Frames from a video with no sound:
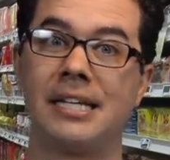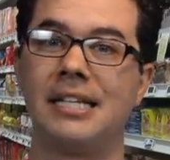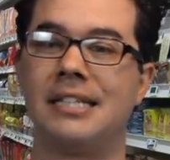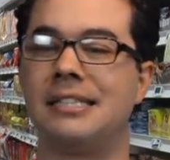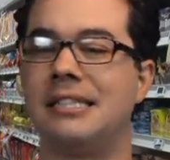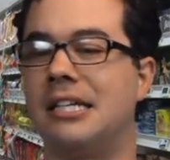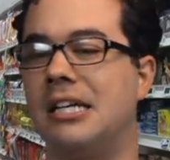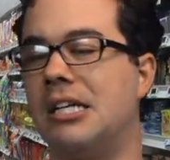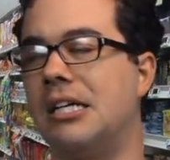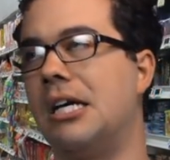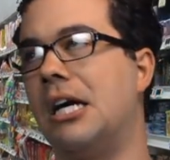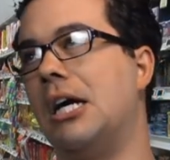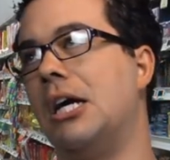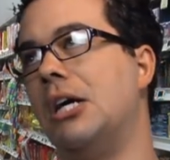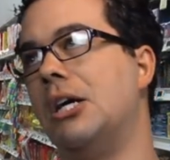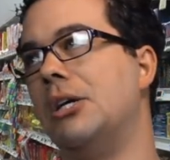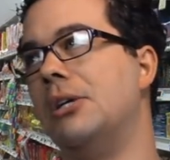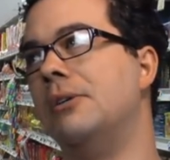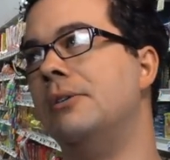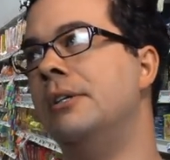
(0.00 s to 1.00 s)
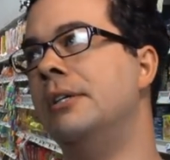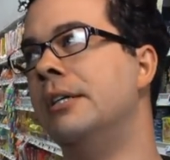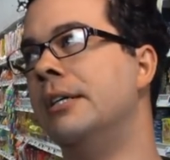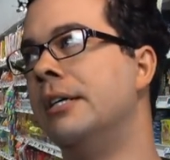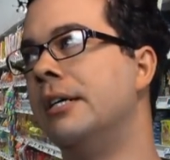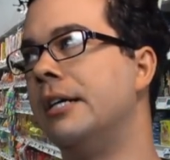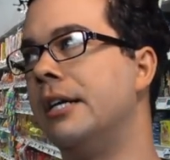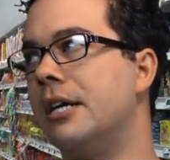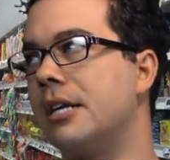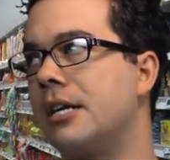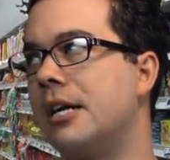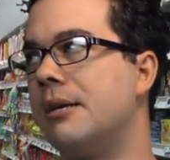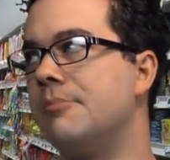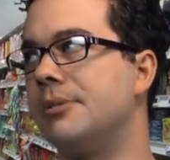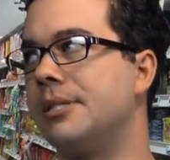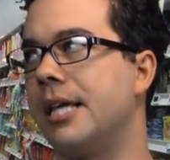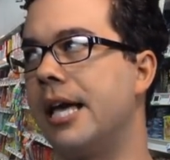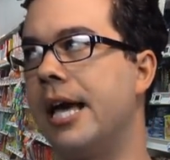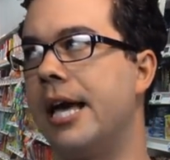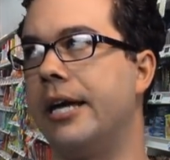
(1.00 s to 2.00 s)
Uh-oh. Here
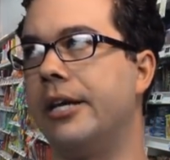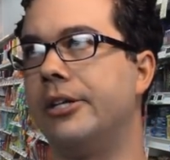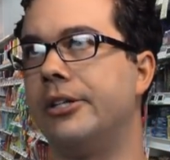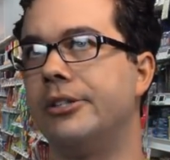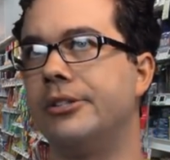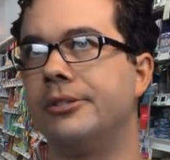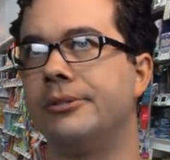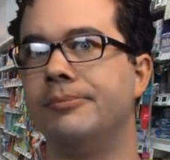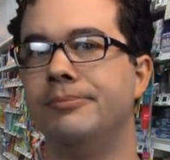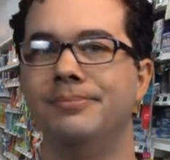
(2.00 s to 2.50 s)
comes the haters.